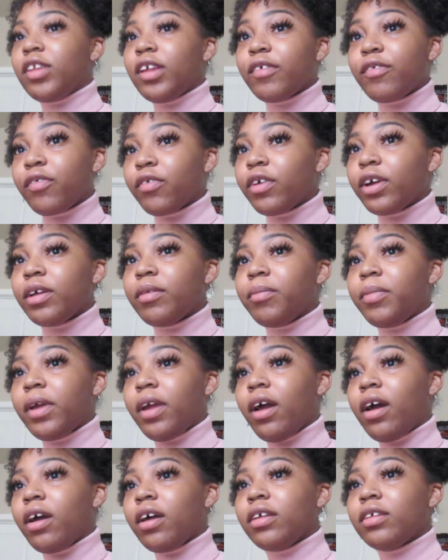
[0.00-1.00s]
different
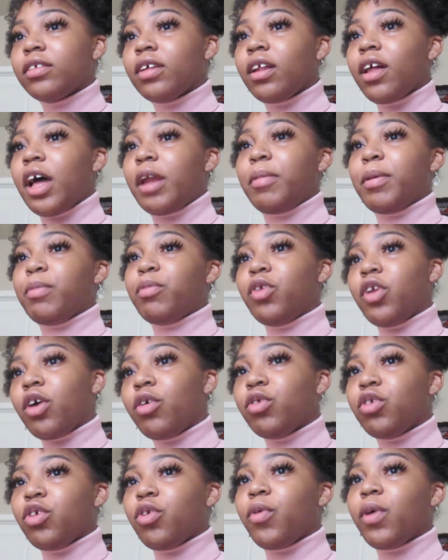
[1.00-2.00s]
because a lot of people
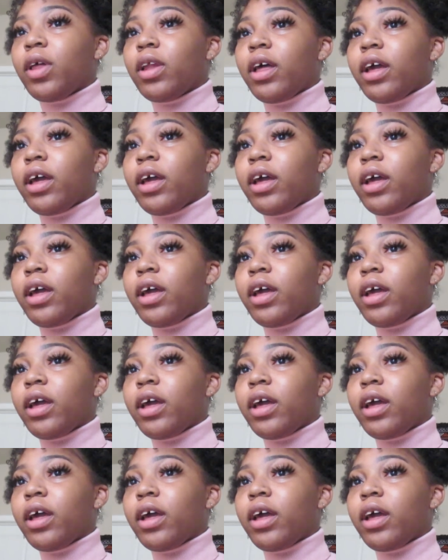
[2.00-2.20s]
don't do it.